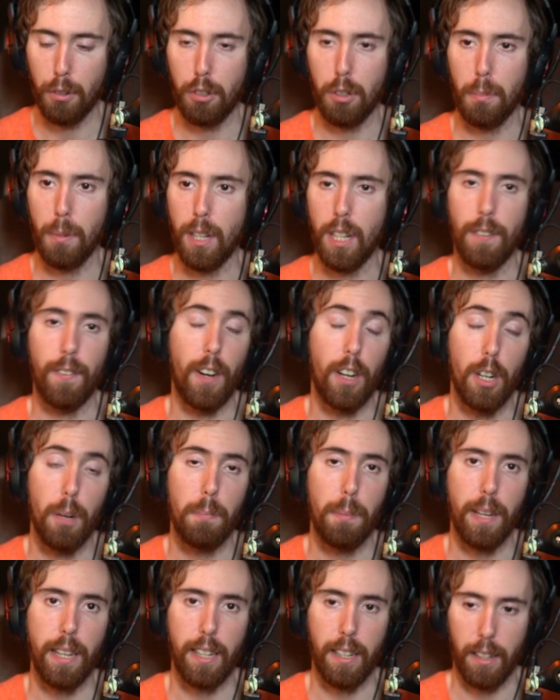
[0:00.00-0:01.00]
to be
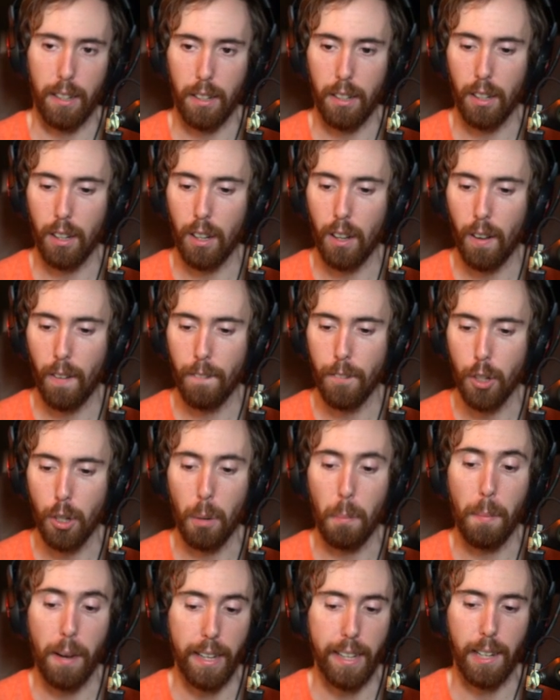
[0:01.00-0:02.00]
developing and
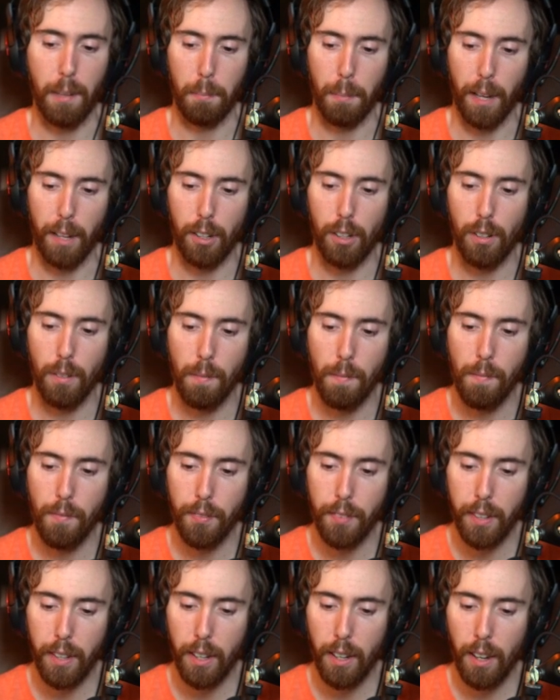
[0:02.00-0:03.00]
making better,
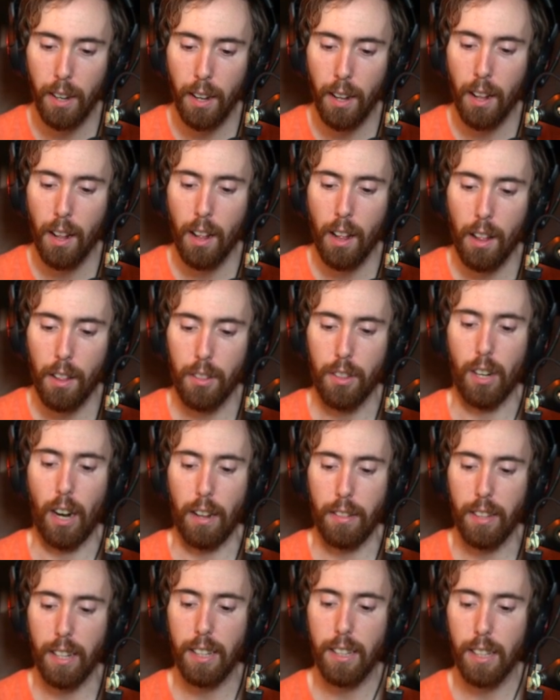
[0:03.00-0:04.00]
then I
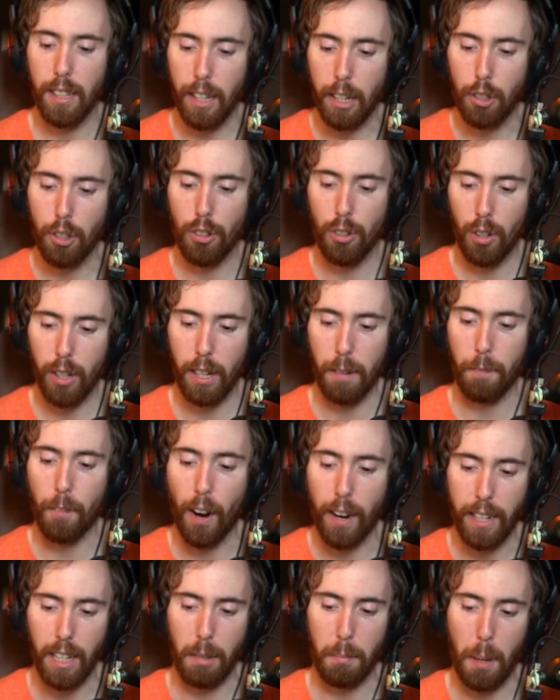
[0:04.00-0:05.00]
think that they should look at
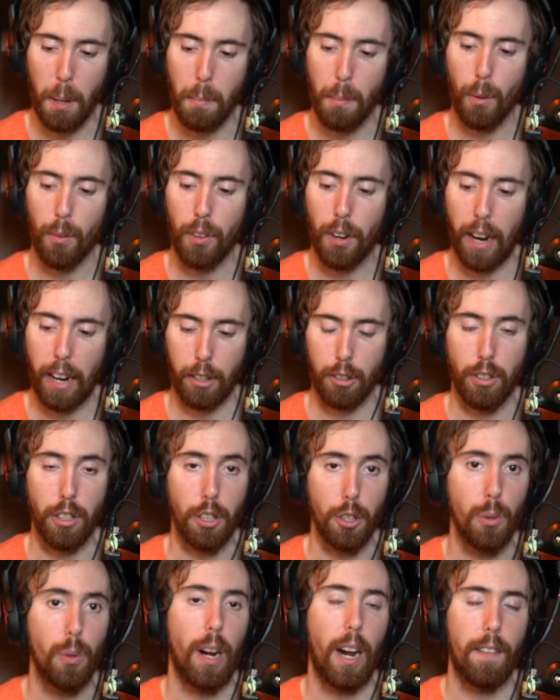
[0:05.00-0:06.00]
finding people that actually
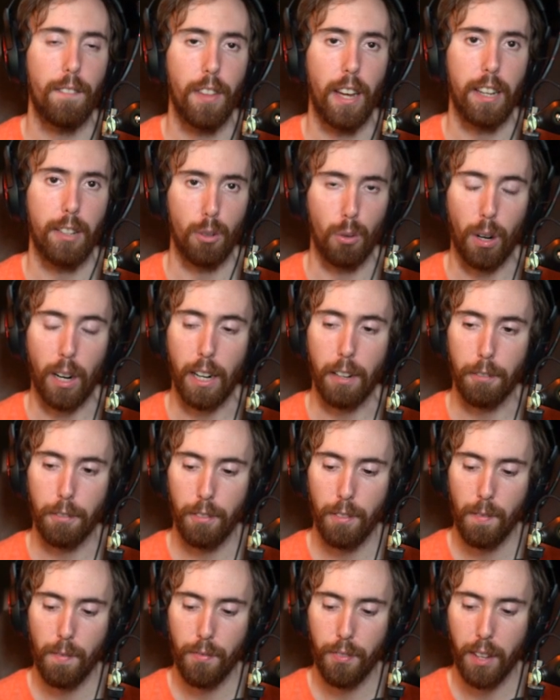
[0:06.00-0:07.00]
do have that
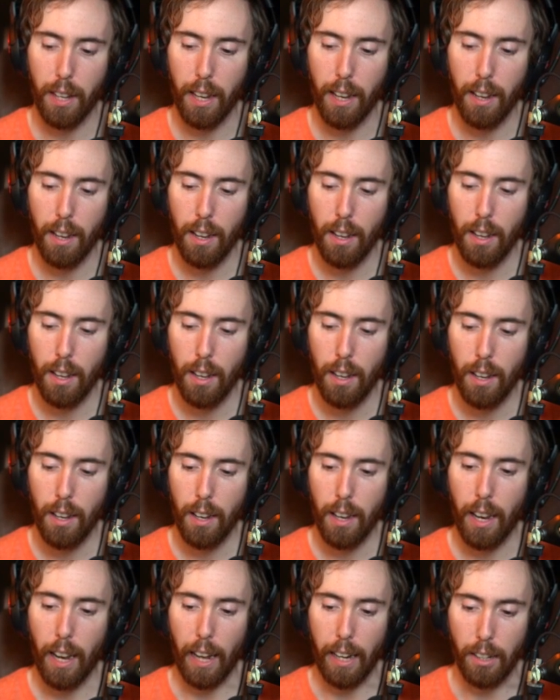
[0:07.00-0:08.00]
drive.
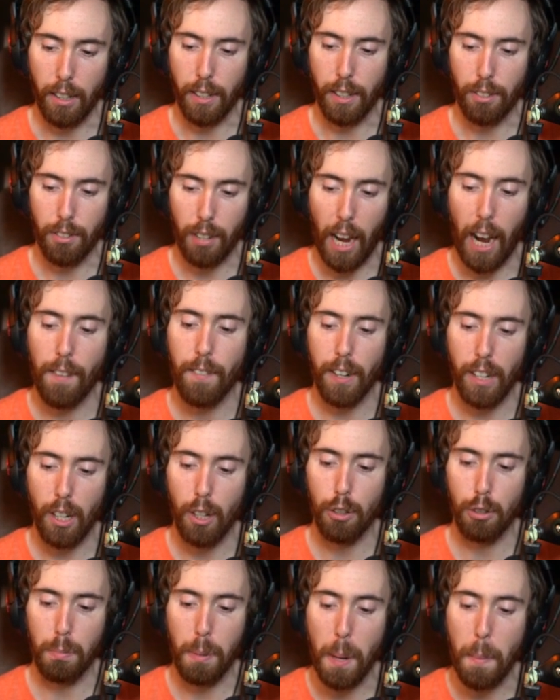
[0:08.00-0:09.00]
And at least having
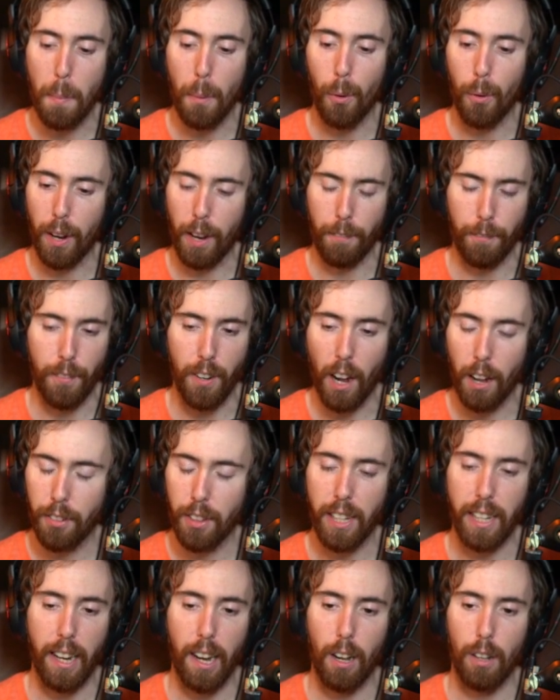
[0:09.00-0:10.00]
those people, if
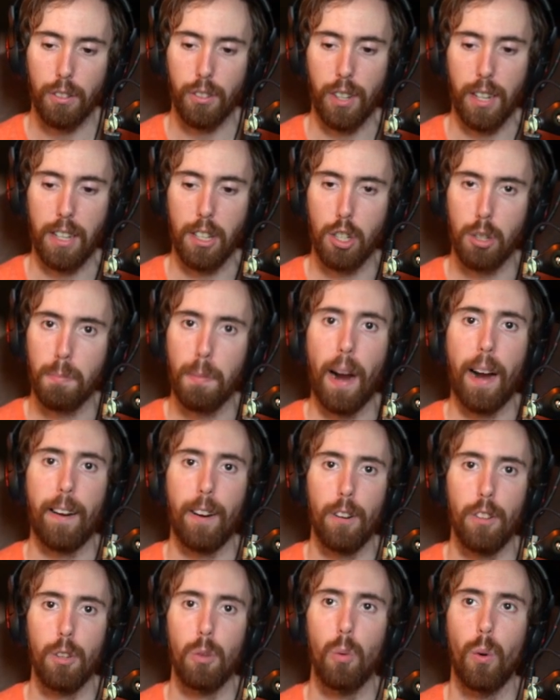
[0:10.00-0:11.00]
nothing else,
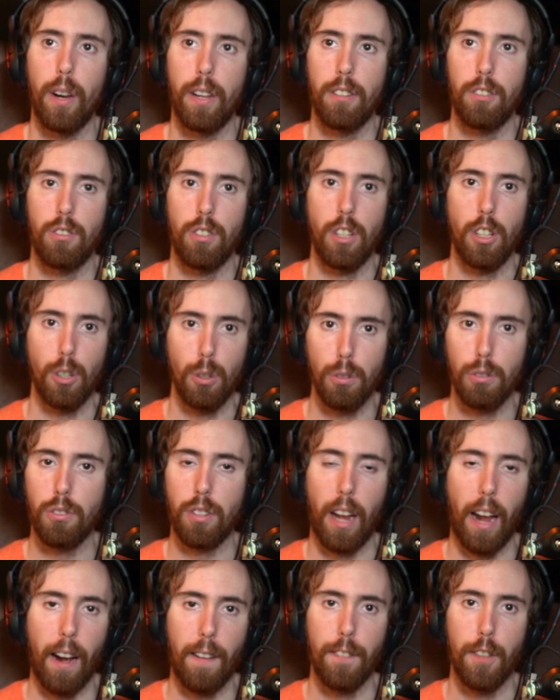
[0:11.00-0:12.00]
inspire the ones that used
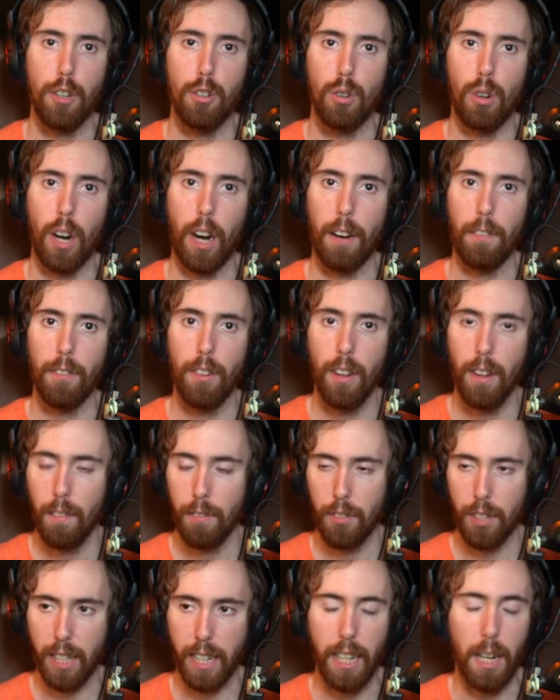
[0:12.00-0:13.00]
to have the drive
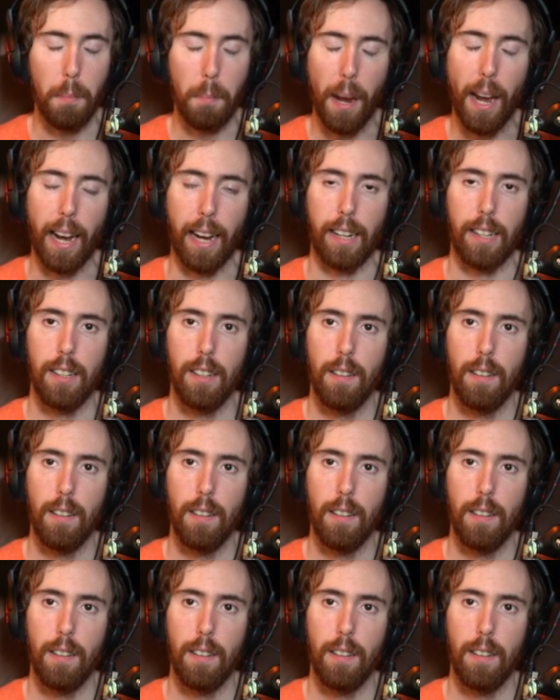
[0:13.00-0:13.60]
to get it back.